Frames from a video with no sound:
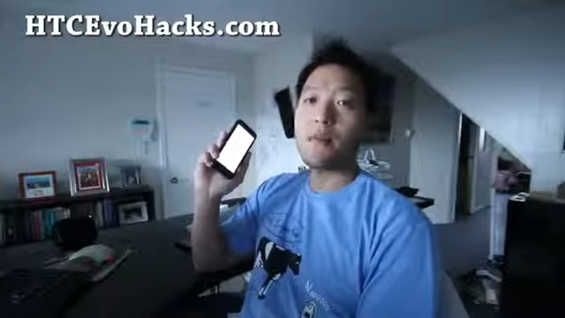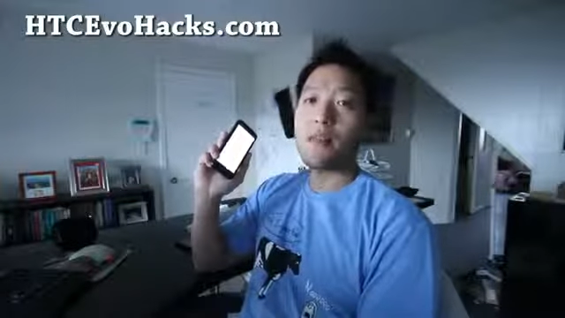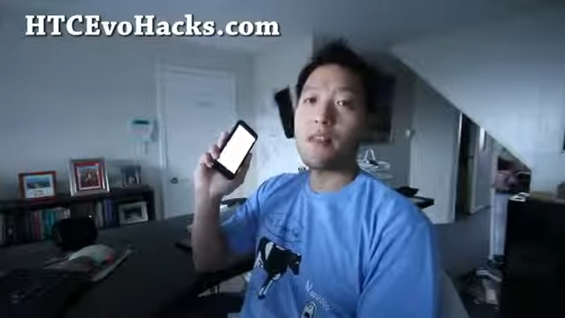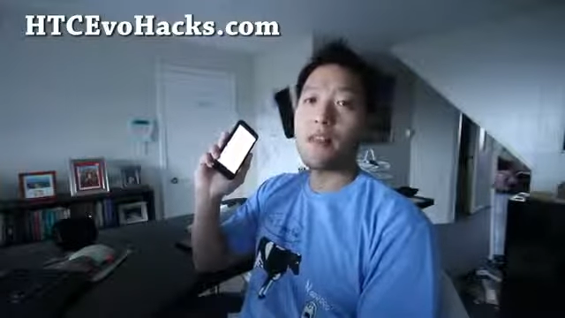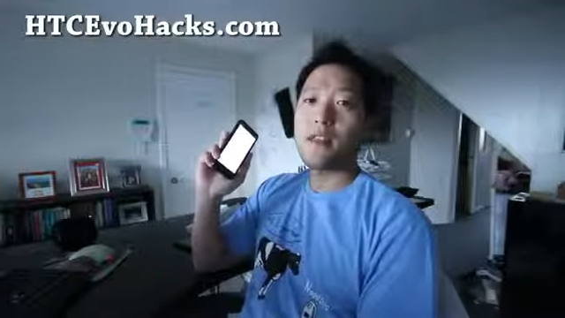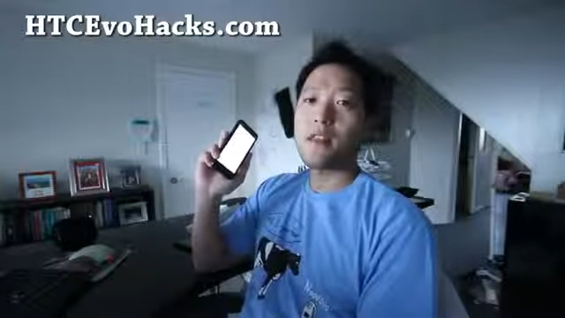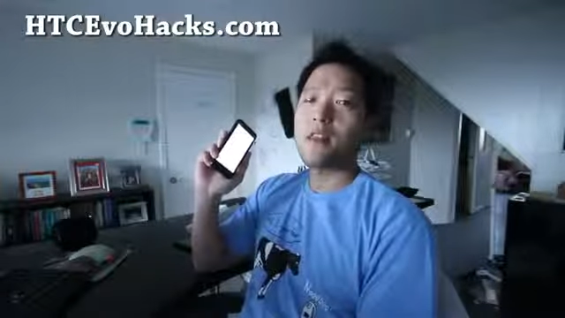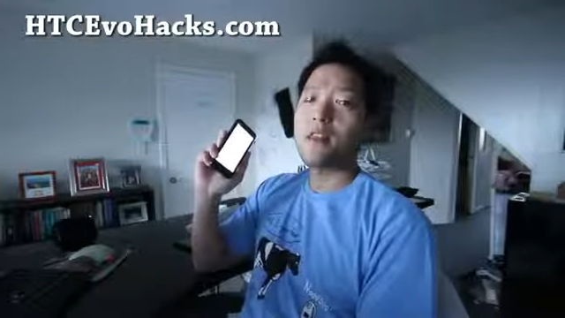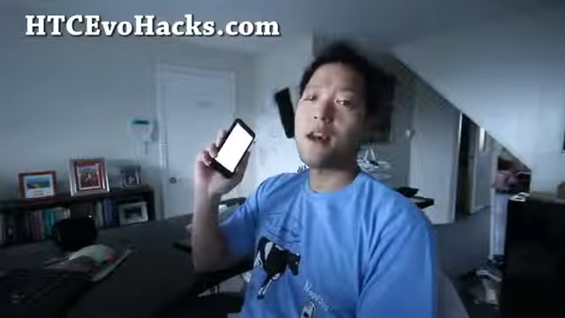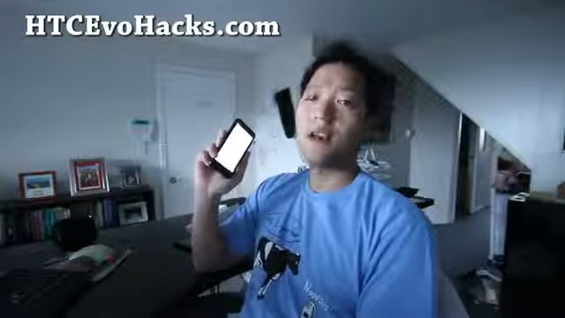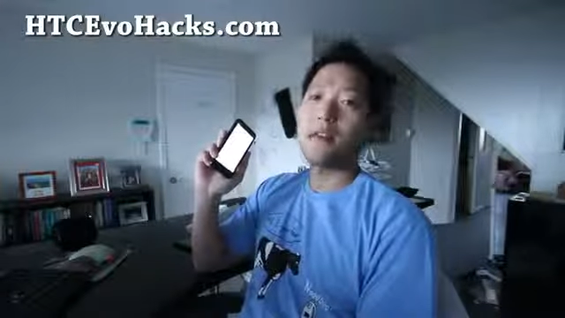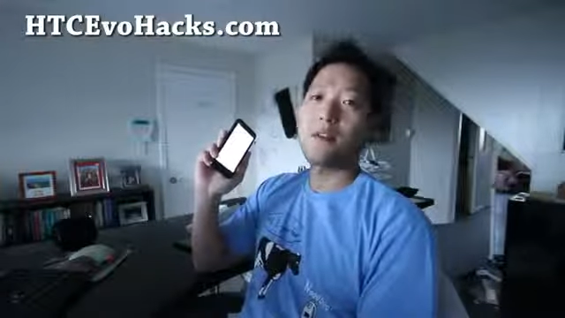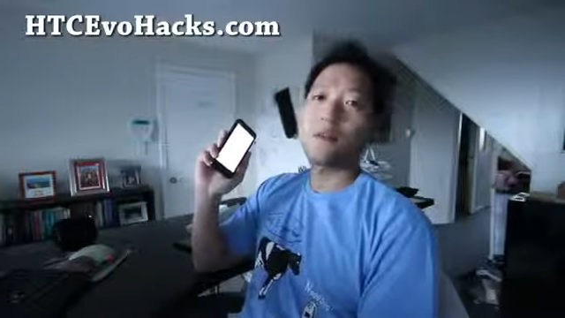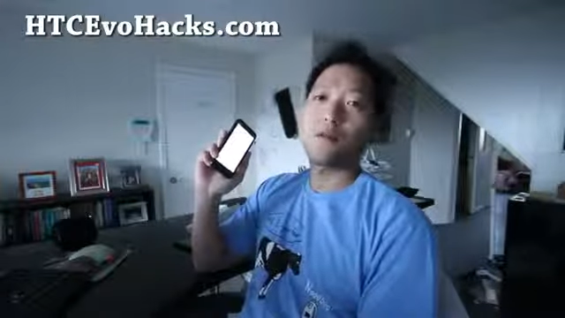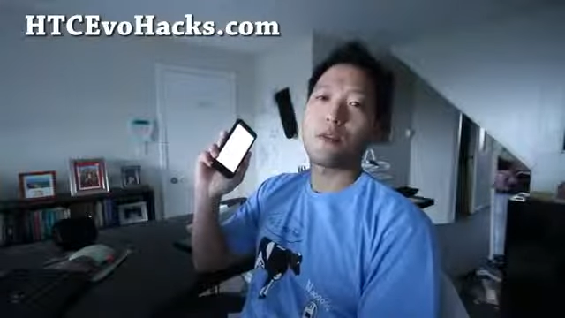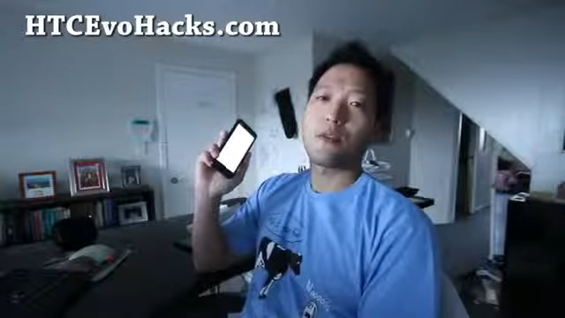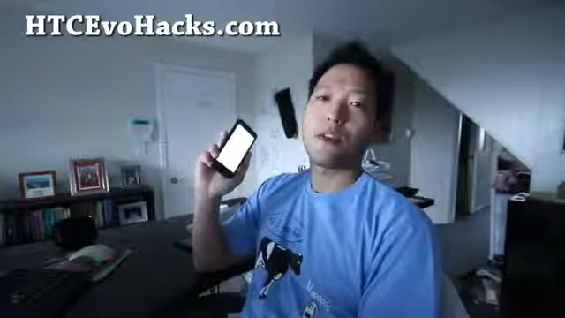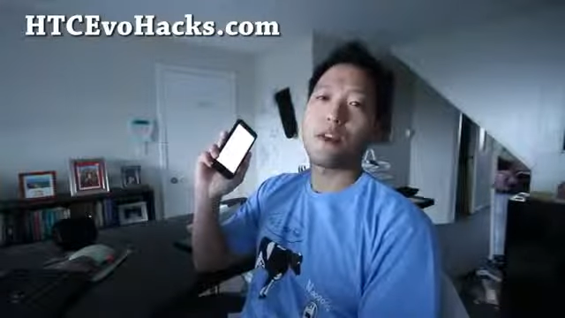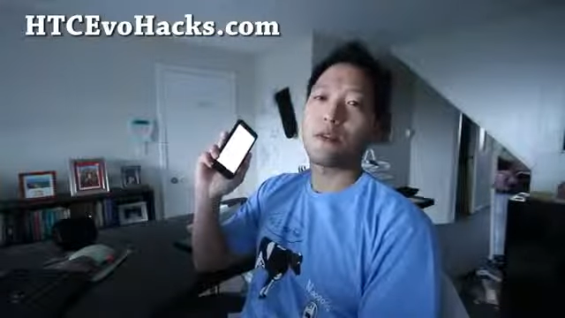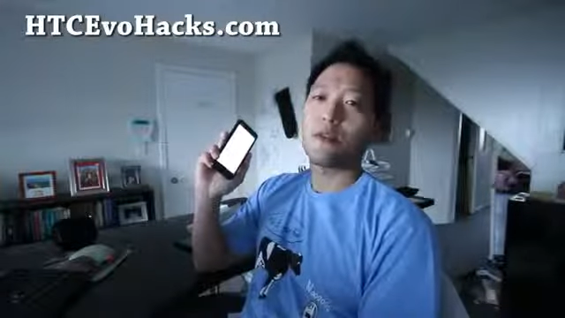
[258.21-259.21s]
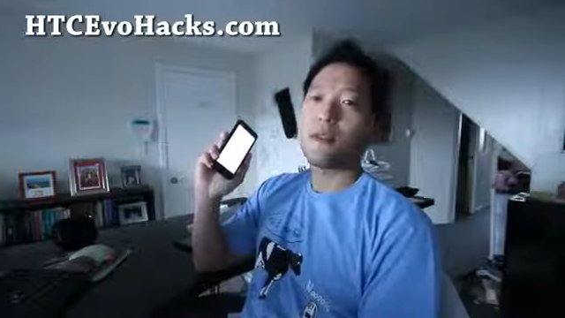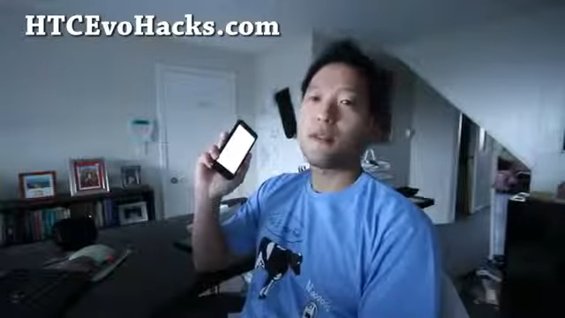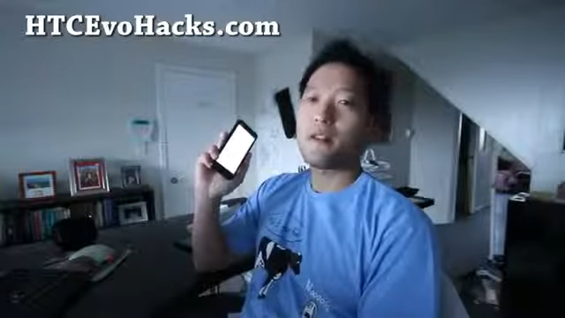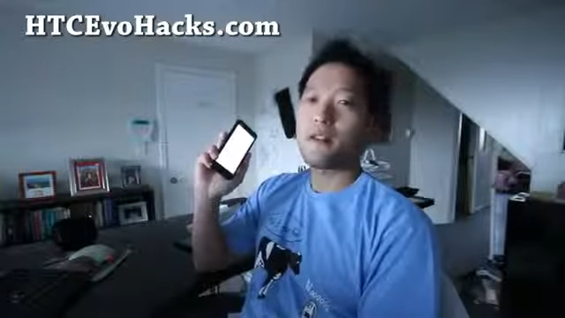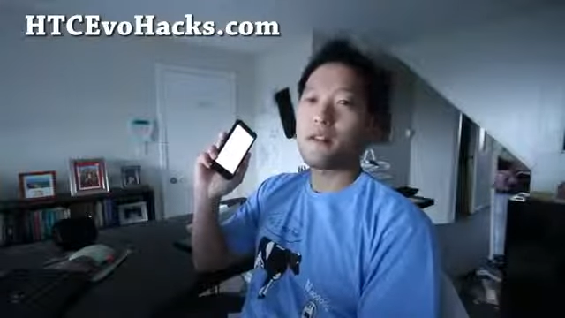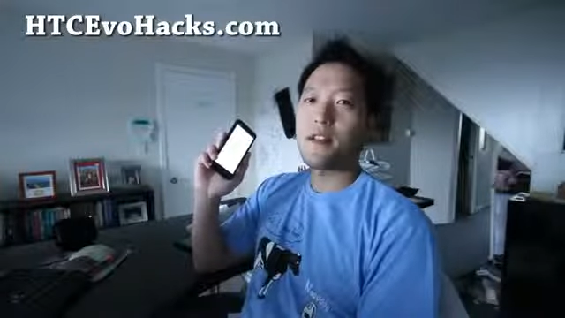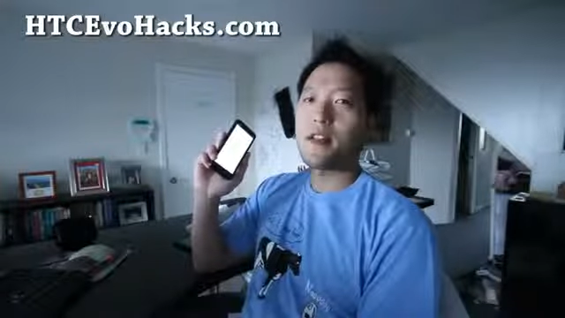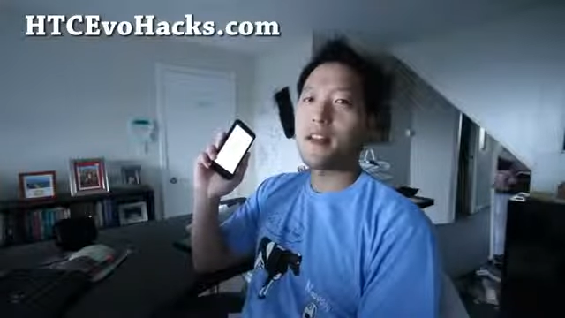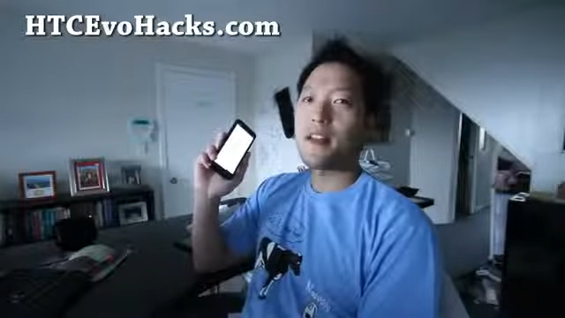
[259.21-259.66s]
method, I don't recommend it.